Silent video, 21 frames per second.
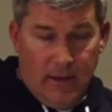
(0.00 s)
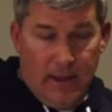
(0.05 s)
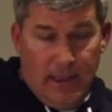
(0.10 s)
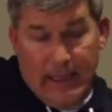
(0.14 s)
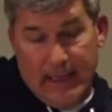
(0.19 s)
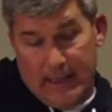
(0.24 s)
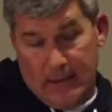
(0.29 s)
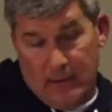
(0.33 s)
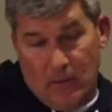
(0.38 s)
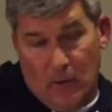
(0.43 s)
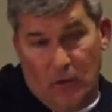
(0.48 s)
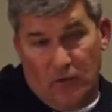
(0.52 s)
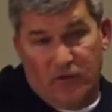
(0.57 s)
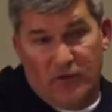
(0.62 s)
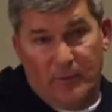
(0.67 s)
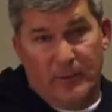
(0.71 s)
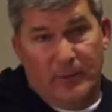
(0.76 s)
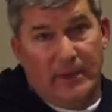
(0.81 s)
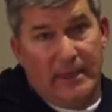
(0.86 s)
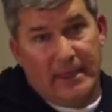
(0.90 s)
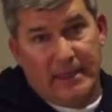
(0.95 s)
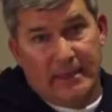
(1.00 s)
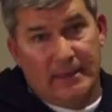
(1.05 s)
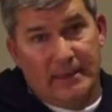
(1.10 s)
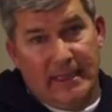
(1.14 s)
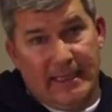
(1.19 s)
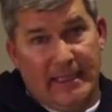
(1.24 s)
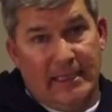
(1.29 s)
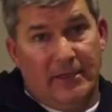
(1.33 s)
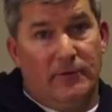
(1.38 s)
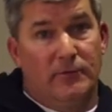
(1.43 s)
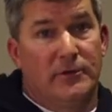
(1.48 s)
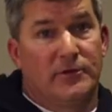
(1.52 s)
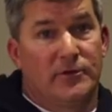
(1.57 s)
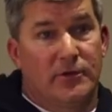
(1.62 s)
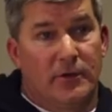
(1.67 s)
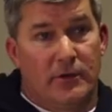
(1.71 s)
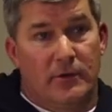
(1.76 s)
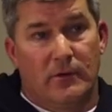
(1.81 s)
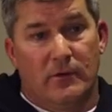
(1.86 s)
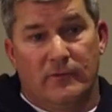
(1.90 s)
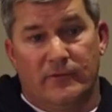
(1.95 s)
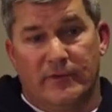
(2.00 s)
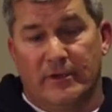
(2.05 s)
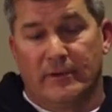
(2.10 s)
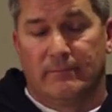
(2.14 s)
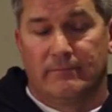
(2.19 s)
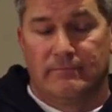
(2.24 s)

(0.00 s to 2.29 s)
and ultimately can lead to a turnover.